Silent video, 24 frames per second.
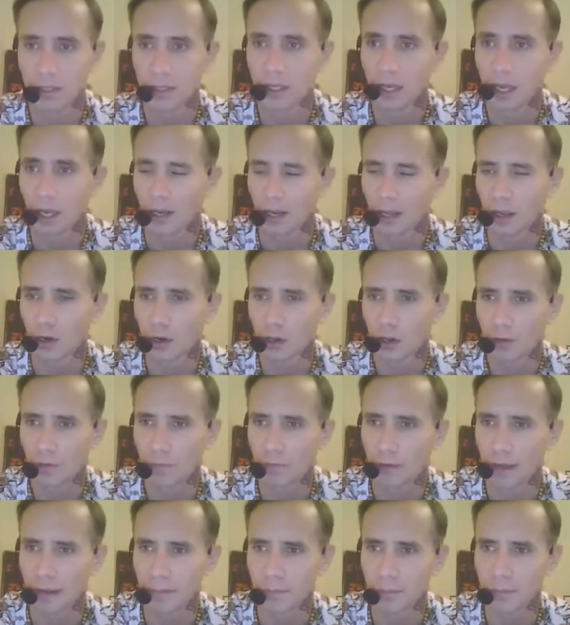I know a lot of
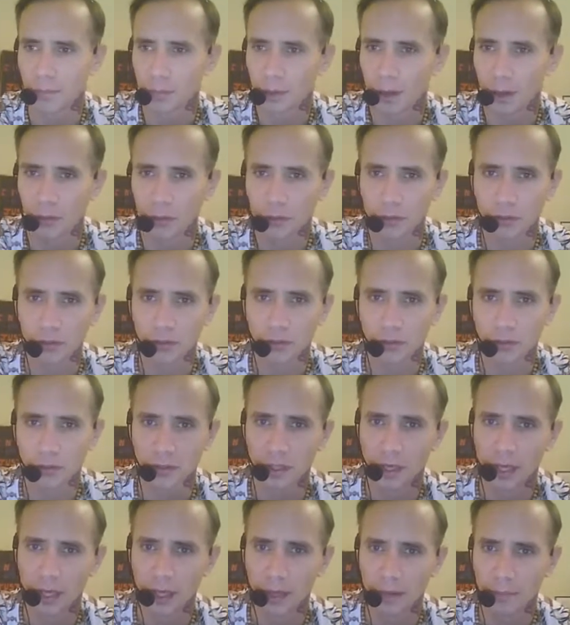vape smokers
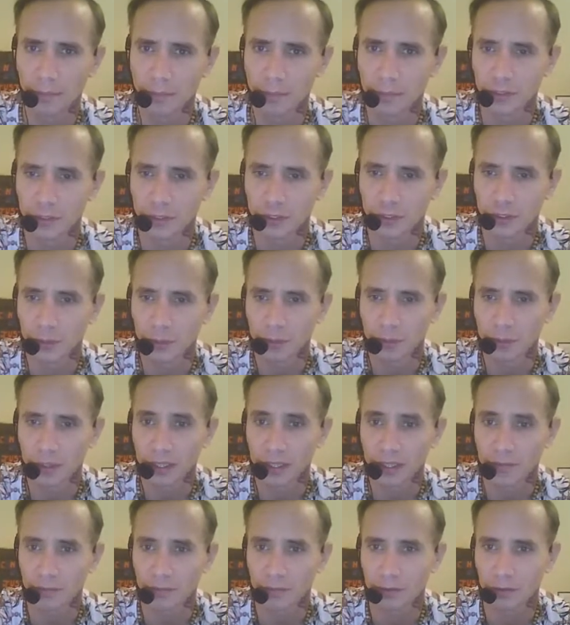been smoking
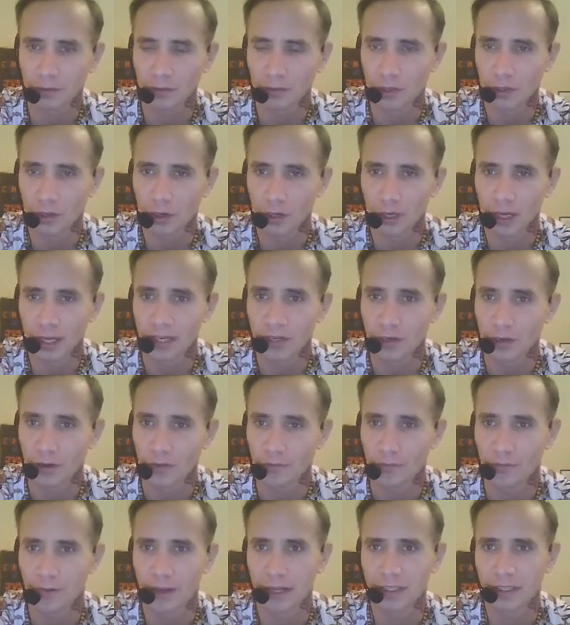it for long and not
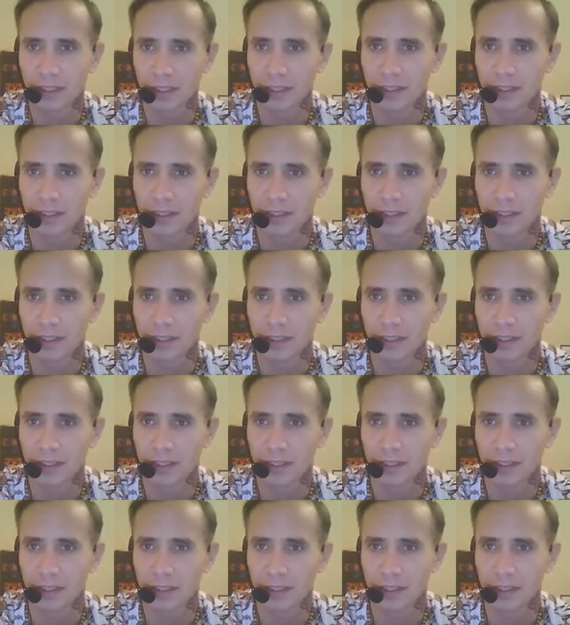affected.